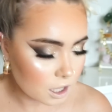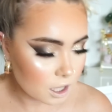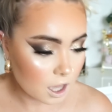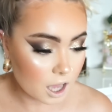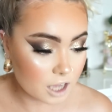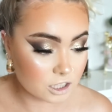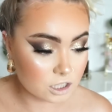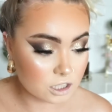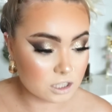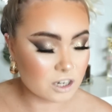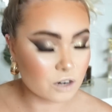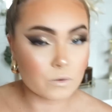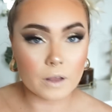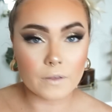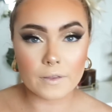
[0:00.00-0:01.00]
and just
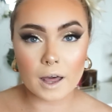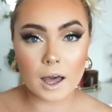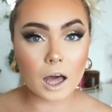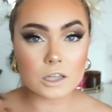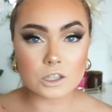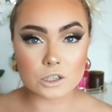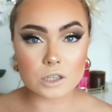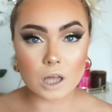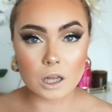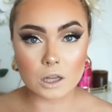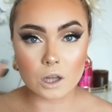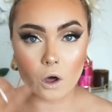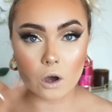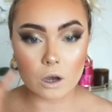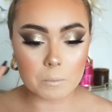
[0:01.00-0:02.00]
run that just
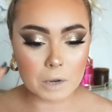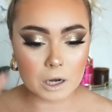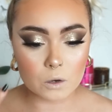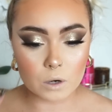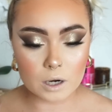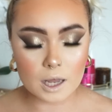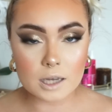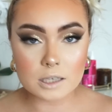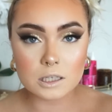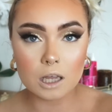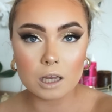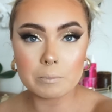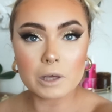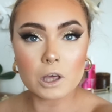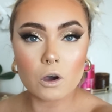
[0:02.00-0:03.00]
along my lower lash
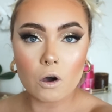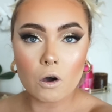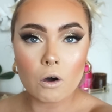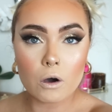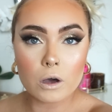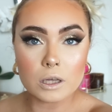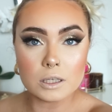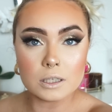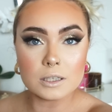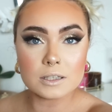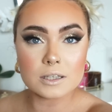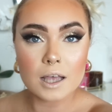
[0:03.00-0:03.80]
line, because